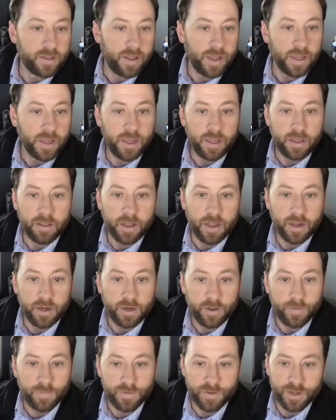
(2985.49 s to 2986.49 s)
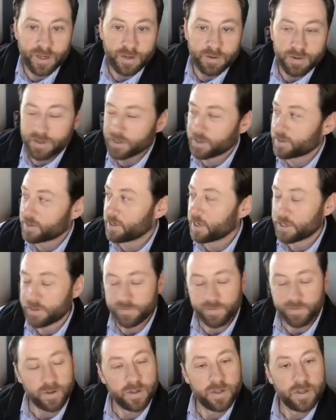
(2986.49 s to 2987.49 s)
thinking that you've seen
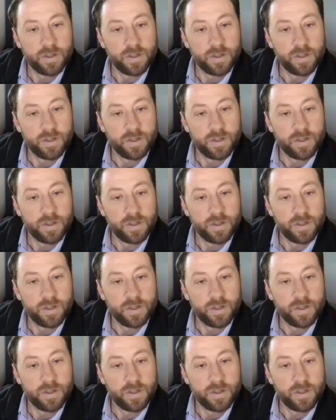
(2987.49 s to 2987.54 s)
successful?